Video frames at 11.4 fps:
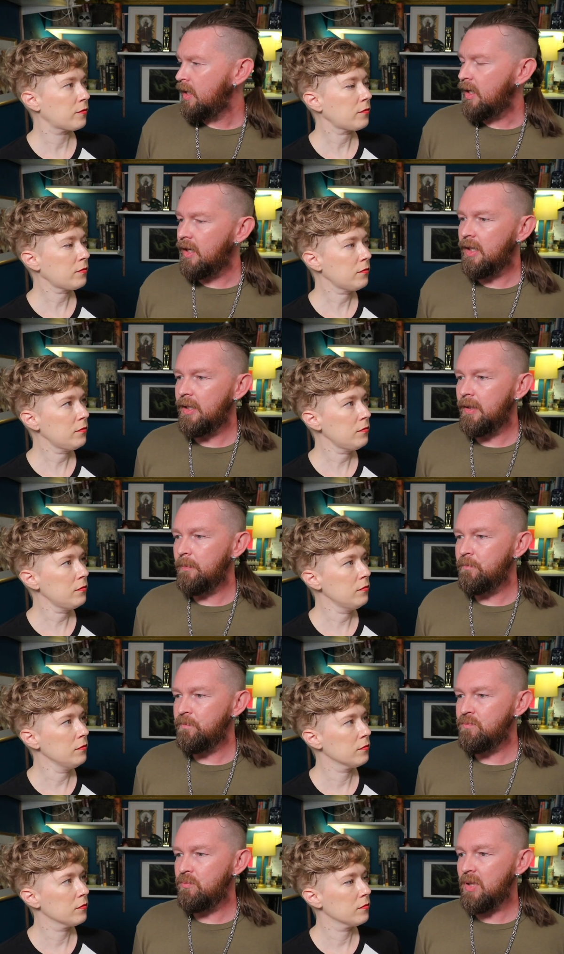
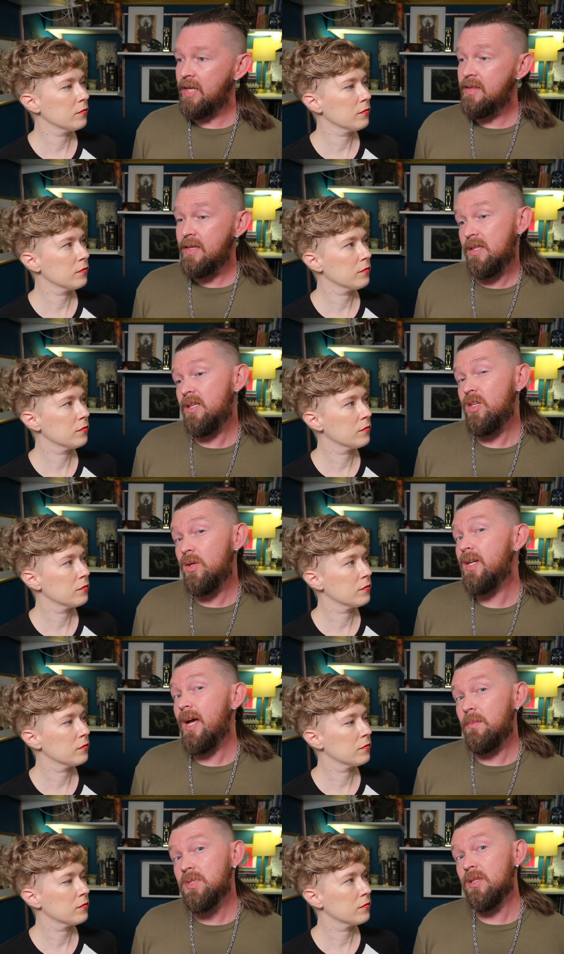Speaker 1: Um, but I think that you could
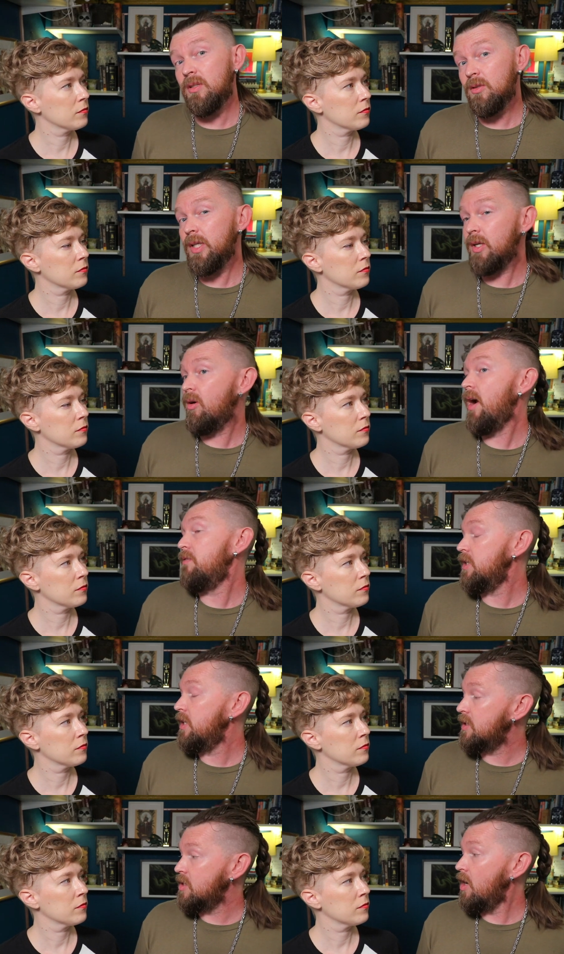absolutely craft it
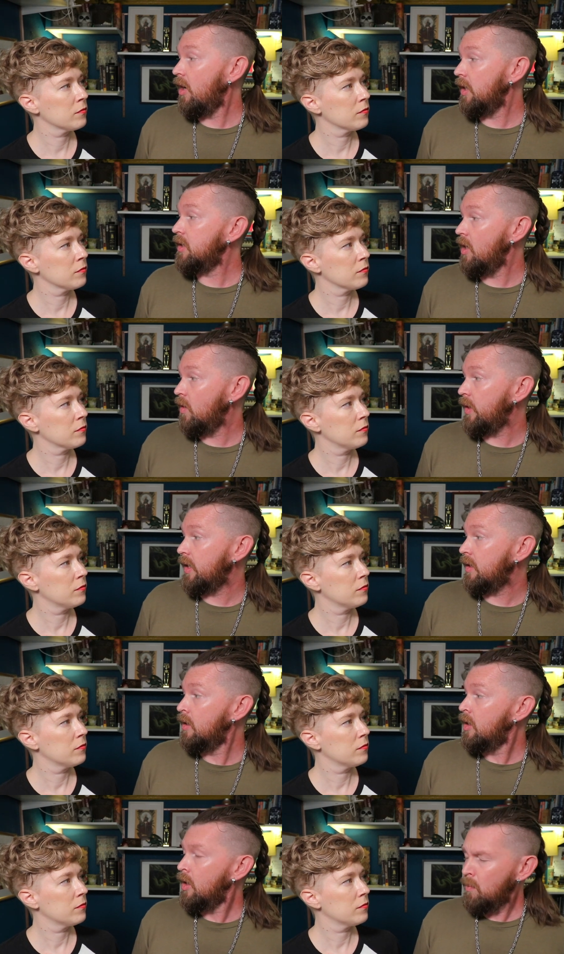as an ongoing,
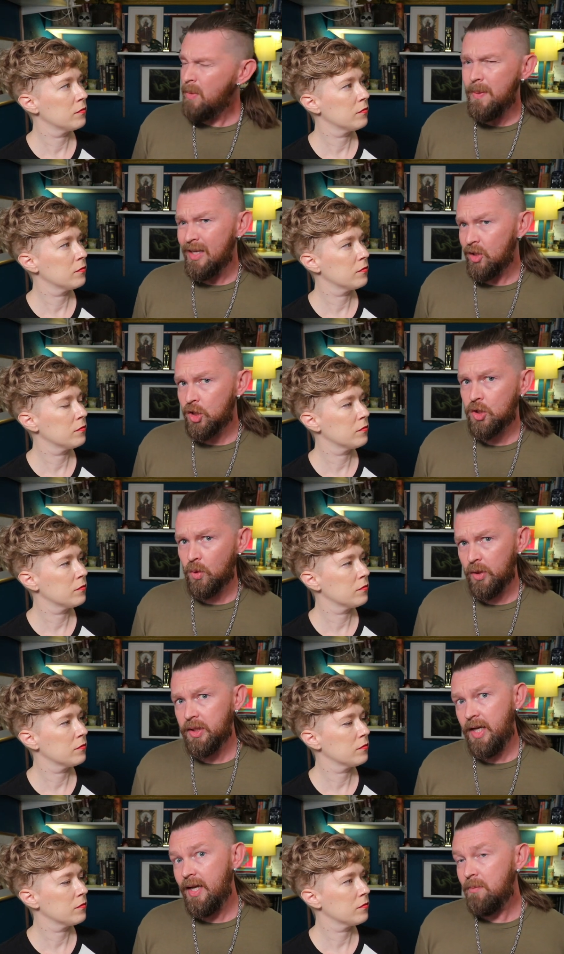maybe a
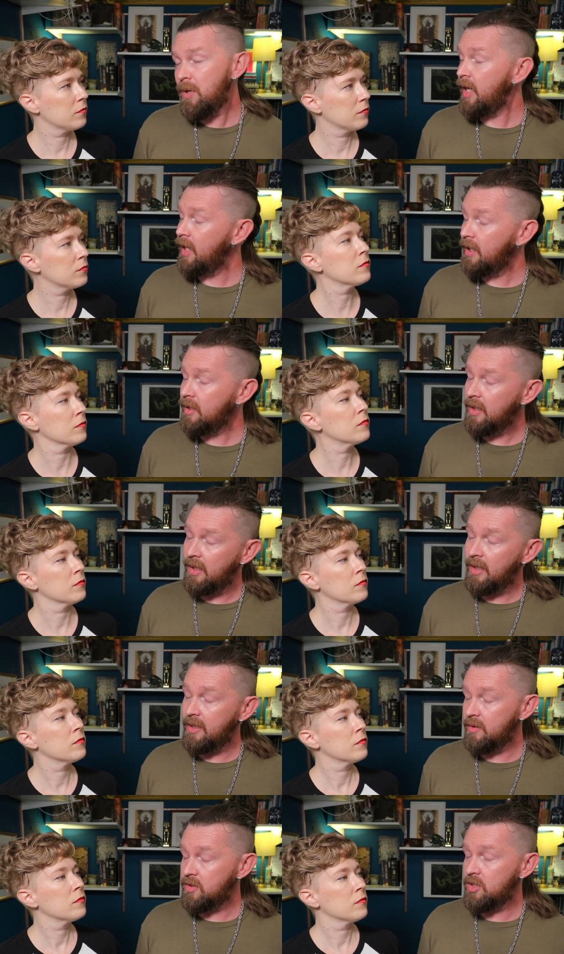short campaign,
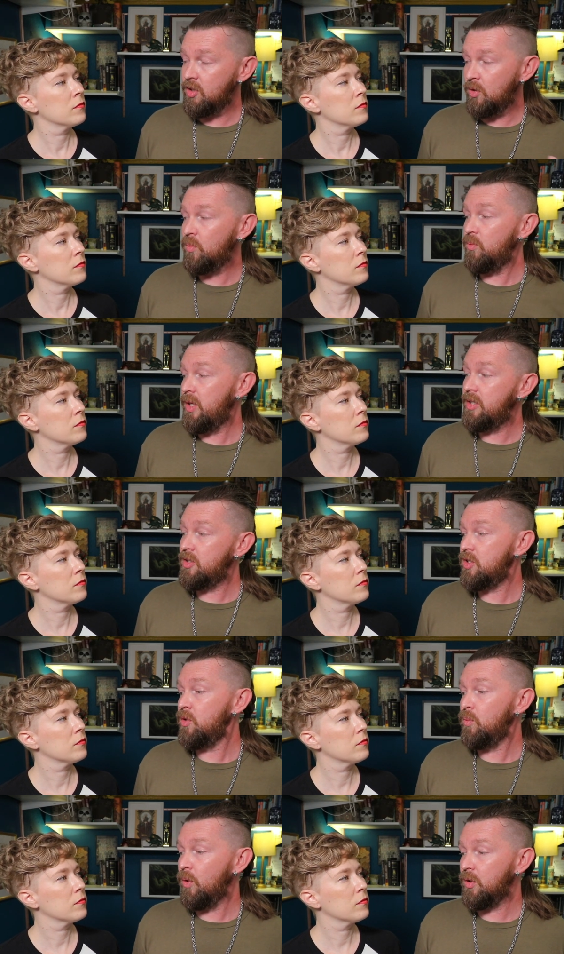and it still and it
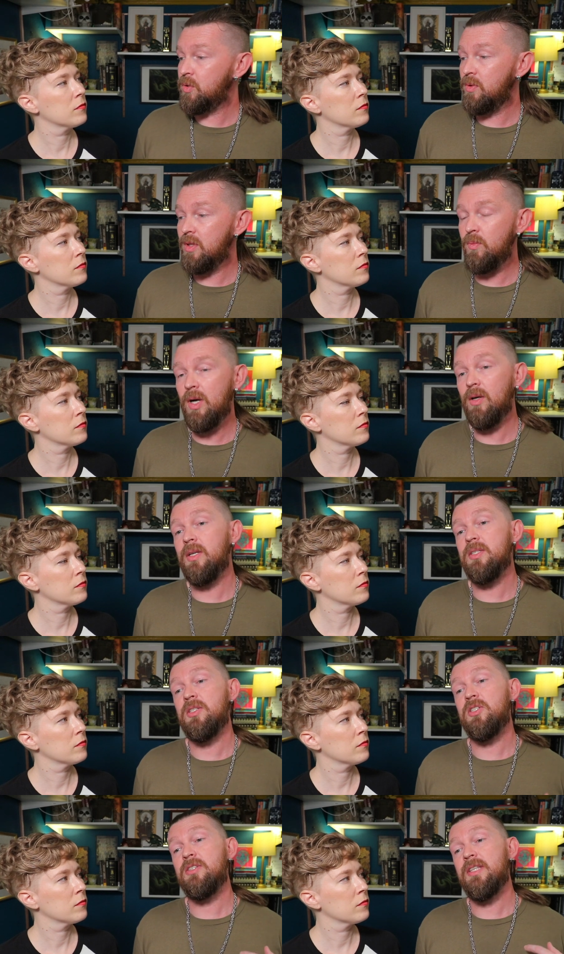still works really well because
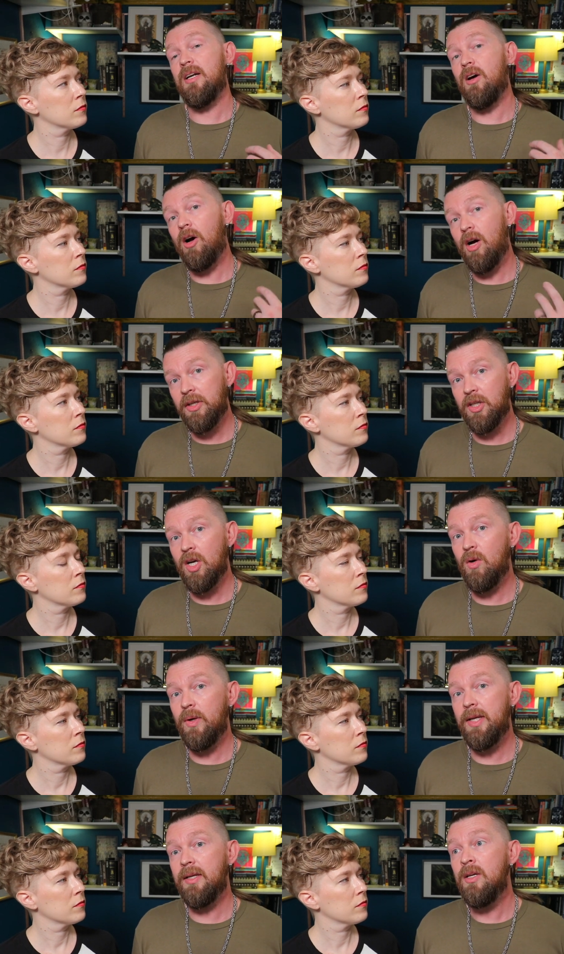it's just that
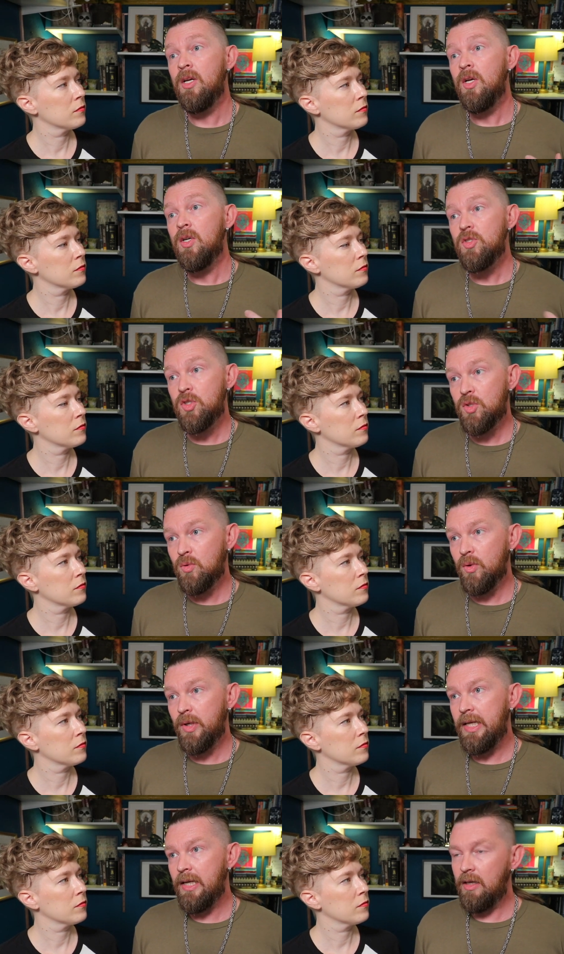ongoing
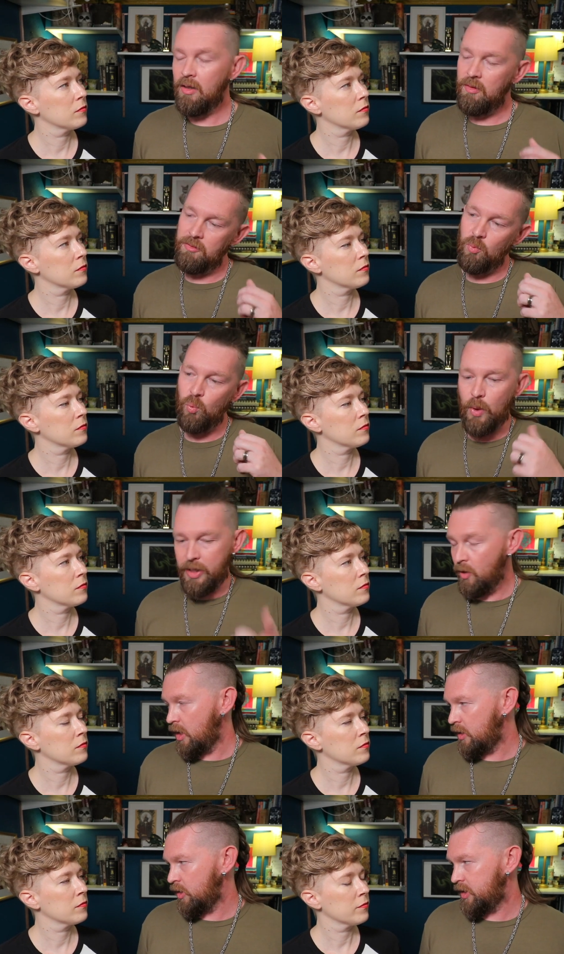story of we don't
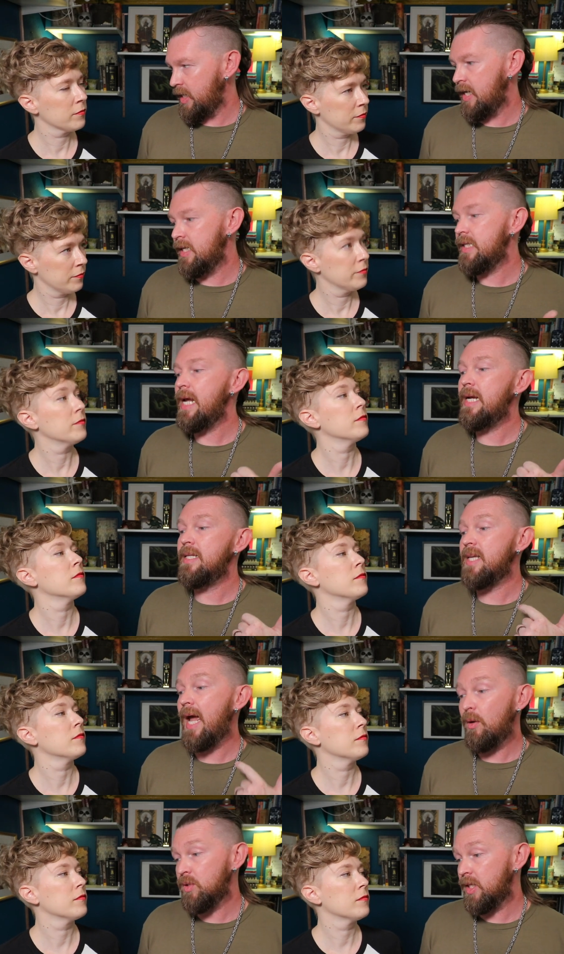understand it and it's
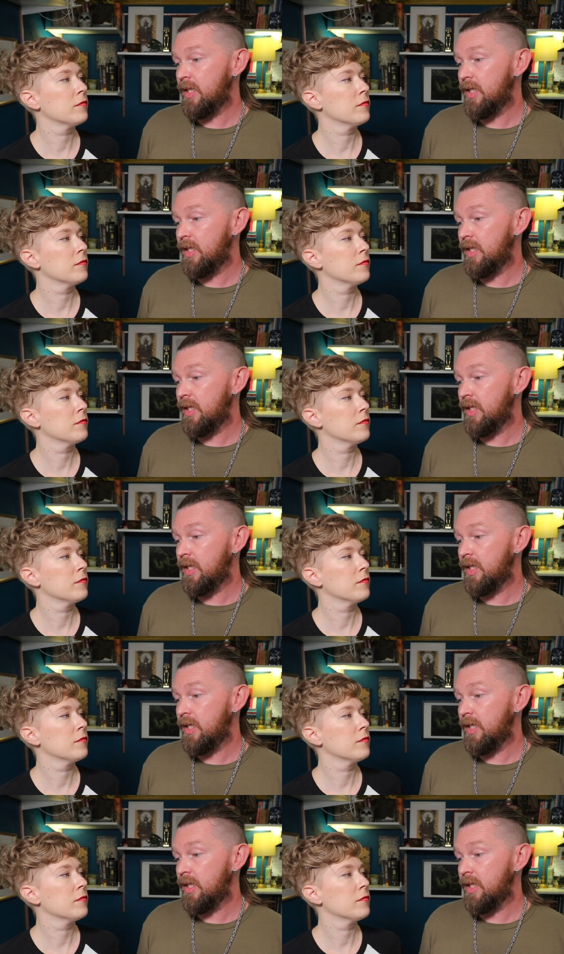out to